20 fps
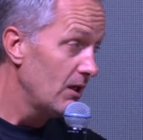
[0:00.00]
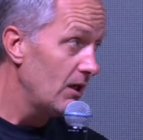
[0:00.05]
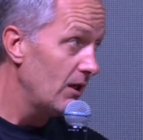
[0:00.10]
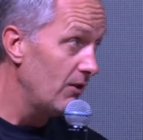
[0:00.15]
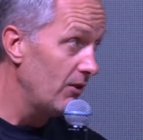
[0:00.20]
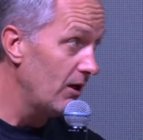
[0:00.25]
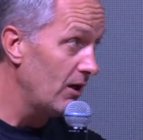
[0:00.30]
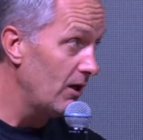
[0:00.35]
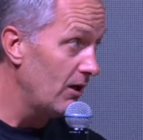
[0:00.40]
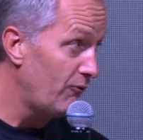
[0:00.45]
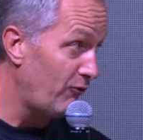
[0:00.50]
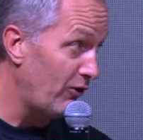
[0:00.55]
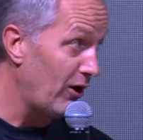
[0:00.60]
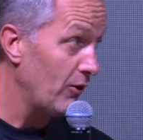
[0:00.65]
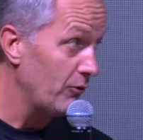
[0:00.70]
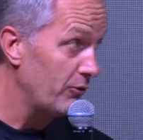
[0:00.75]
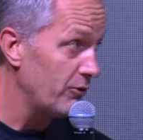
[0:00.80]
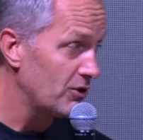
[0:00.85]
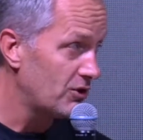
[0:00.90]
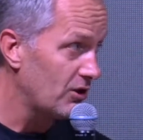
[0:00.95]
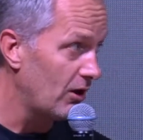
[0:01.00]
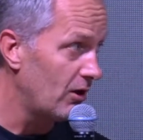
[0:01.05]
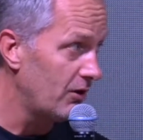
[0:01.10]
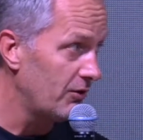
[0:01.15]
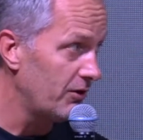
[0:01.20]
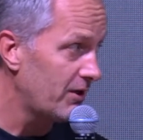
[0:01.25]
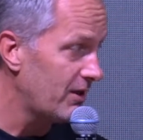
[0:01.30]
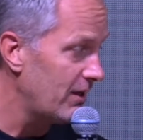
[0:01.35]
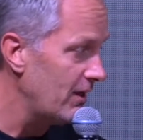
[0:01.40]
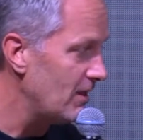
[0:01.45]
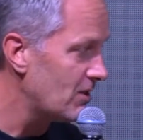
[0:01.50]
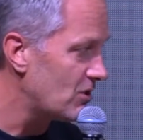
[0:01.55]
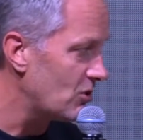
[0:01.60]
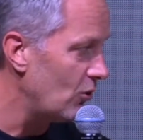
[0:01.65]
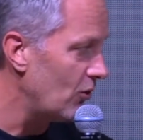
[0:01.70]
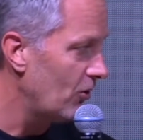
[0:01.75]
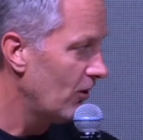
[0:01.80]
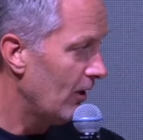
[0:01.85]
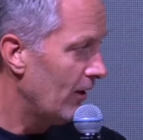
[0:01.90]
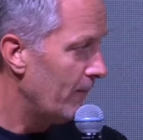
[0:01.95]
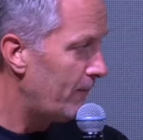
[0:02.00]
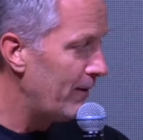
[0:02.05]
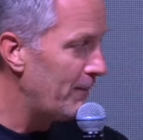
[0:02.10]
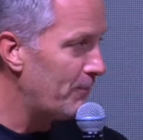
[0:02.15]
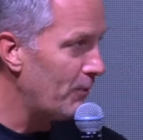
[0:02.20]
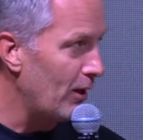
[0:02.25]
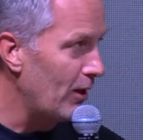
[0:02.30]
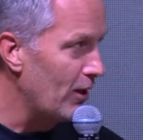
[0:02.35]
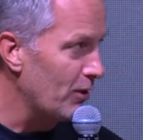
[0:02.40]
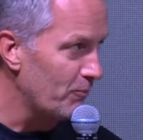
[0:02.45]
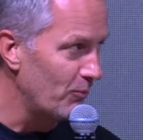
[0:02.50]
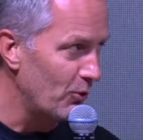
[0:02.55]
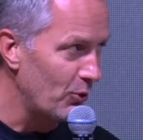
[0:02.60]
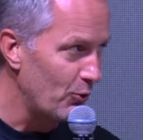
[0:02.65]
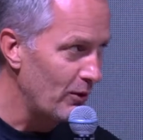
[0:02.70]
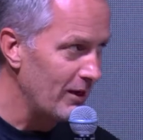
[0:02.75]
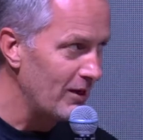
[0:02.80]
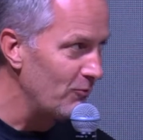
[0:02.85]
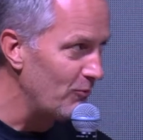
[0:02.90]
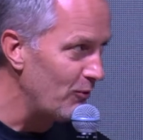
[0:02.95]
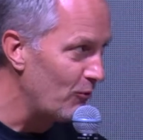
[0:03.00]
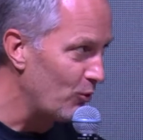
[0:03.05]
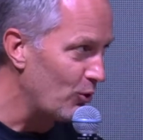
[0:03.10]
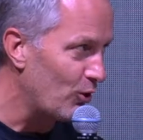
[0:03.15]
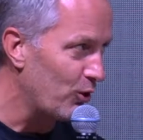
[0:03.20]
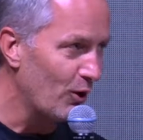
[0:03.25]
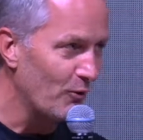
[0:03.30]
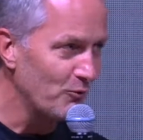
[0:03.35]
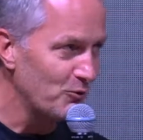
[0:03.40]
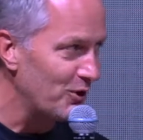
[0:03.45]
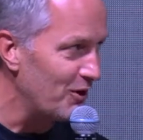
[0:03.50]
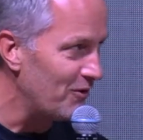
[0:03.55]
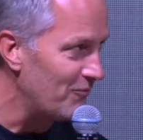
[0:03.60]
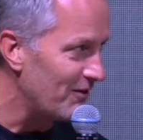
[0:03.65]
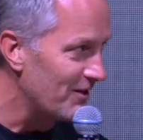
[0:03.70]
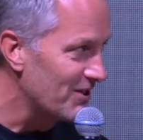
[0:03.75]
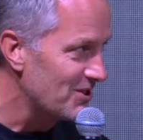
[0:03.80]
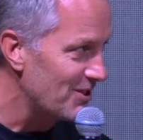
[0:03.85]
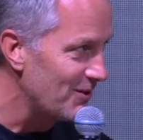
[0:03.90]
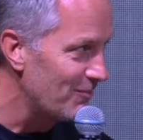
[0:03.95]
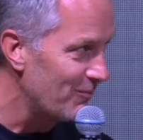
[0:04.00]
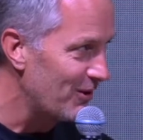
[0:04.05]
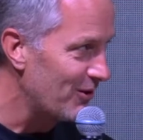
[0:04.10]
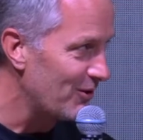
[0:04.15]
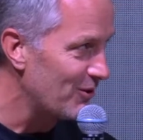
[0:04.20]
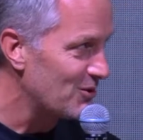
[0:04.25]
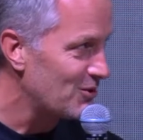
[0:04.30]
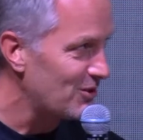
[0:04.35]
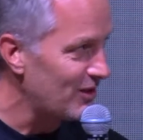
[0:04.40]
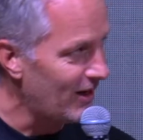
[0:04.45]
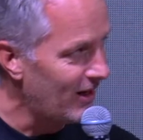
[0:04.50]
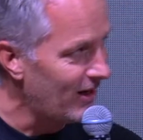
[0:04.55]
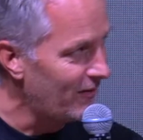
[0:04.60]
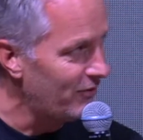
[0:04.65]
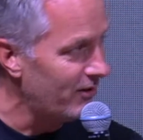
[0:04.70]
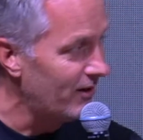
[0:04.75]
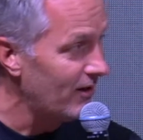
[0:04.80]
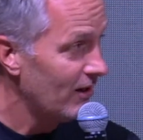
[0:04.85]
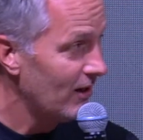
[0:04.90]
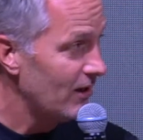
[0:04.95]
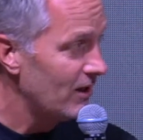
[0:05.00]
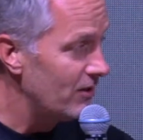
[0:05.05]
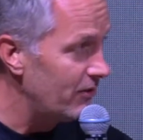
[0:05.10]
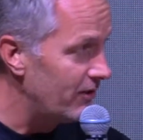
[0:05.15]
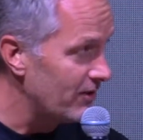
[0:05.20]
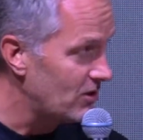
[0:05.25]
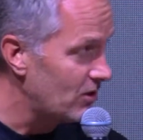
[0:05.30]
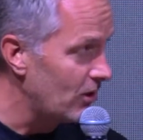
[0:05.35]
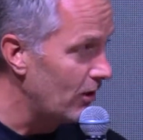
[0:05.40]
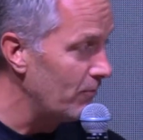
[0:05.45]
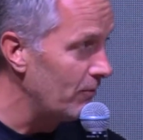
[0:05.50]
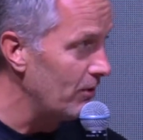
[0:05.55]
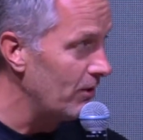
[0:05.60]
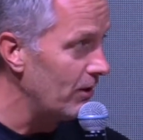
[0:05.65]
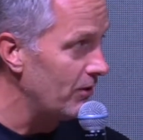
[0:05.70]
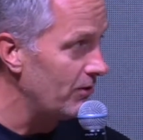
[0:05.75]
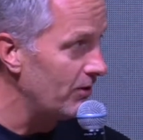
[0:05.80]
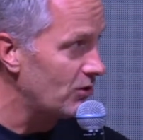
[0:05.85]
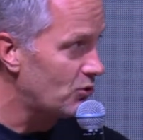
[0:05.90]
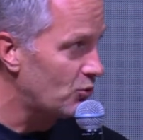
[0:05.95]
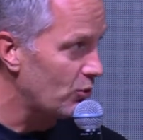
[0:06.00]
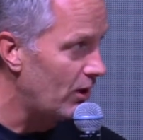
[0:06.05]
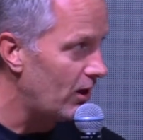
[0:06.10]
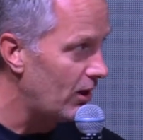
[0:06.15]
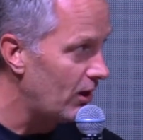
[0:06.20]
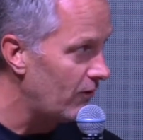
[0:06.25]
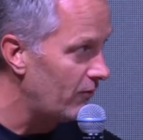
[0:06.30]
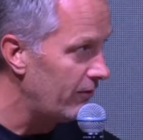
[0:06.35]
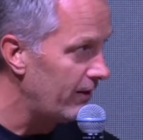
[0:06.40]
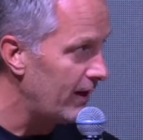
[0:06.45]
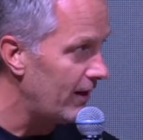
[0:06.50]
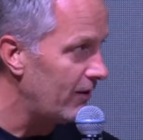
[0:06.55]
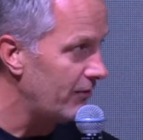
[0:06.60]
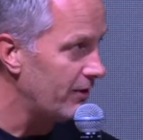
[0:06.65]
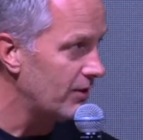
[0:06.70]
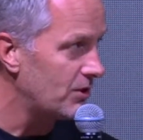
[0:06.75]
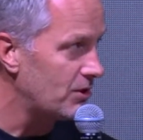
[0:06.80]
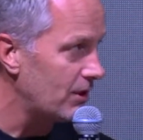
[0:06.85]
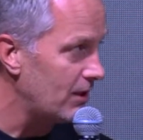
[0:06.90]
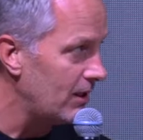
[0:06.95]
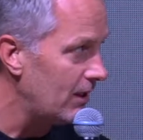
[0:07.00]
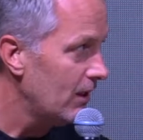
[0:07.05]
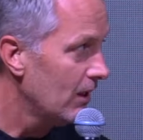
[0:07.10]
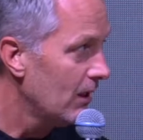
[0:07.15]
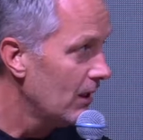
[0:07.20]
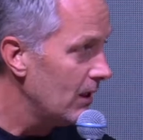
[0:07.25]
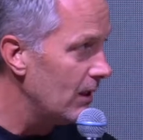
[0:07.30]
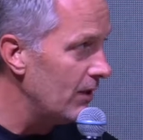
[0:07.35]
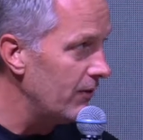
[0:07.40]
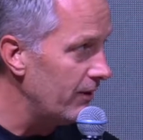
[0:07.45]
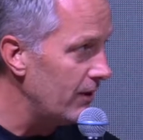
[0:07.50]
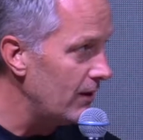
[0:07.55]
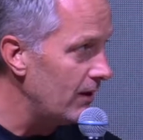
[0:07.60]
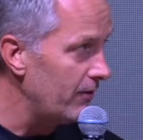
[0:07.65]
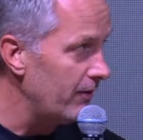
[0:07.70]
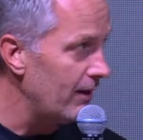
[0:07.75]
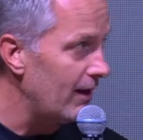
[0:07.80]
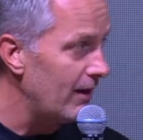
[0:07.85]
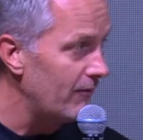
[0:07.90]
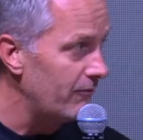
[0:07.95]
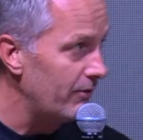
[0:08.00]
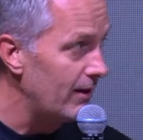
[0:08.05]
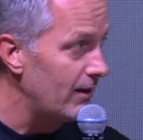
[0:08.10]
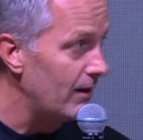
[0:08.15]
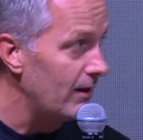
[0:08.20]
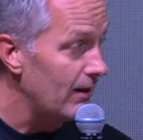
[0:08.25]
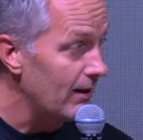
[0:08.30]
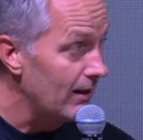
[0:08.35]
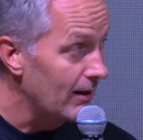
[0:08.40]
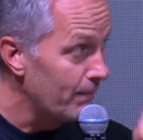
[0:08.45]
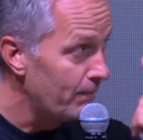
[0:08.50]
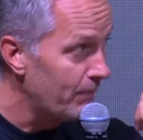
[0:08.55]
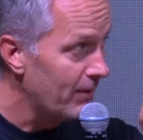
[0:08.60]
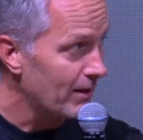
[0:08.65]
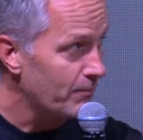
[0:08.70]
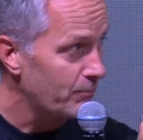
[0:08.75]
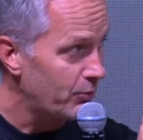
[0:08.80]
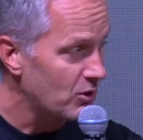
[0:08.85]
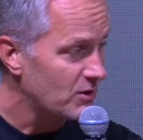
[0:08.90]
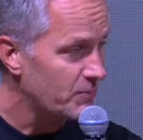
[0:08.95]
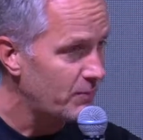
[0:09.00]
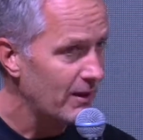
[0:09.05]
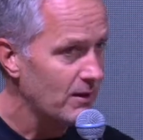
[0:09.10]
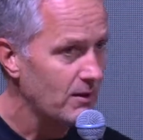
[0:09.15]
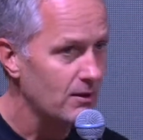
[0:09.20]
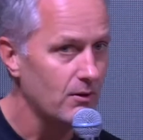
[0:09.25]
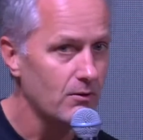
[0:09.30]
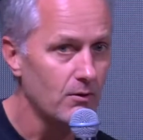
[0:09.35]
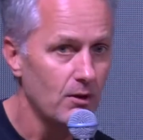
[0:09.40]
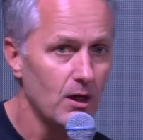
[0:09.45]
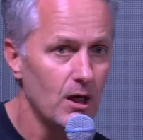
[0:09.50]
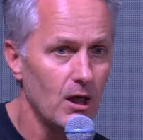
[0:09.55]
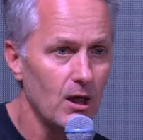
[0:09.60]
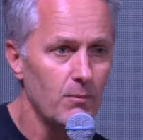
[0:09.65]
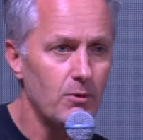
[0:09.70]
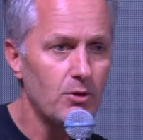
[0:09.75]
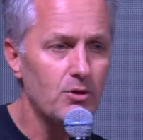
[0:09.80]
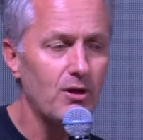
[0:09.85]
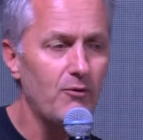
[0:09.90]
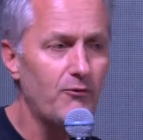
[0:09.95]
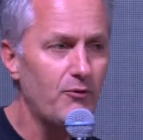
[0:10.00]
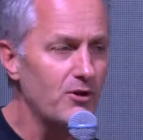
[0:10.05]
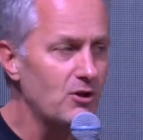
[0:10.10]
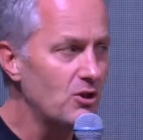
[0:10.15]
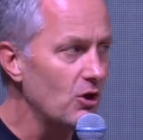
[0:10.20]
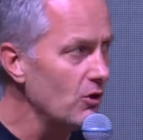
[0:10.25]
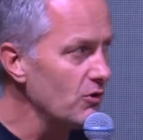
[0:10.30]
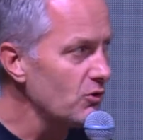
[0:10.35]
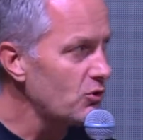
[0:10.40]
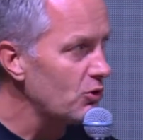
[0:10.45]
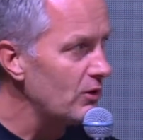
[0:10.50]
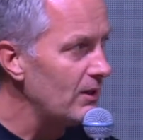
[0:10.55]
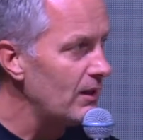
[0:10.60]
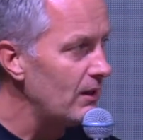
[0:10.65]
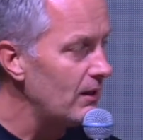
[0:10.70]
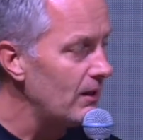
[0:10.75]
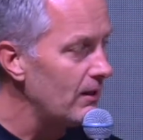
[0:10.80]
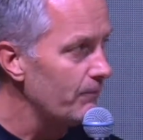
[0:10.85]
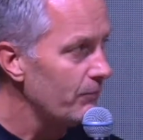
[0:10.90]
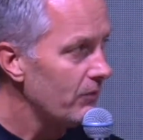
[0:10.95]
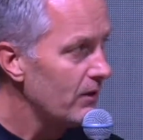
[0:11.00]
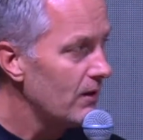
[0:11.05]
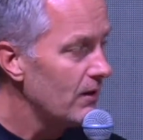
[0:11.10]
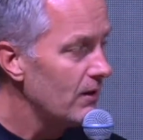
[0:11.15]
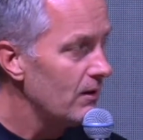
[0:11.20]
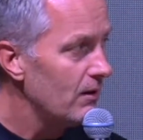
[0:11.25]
And founders are the key. So people like Maureen, we would love to invest in because they have the stamina, the drive, the energy, and they have the impact perspective. But if you don't really